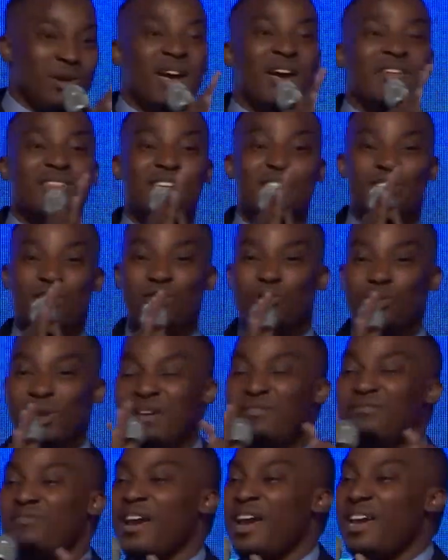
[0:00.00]
These are 3
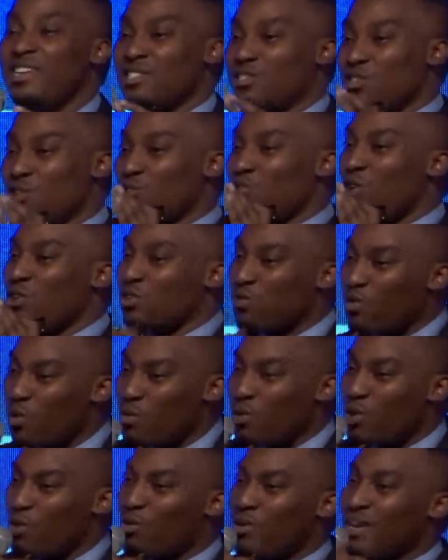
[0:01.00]
phases to transform
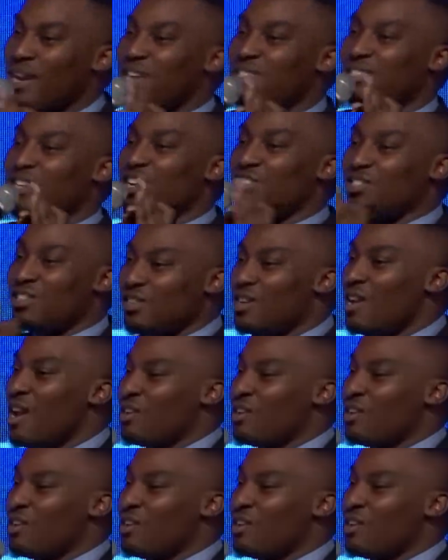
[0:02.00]
your organization,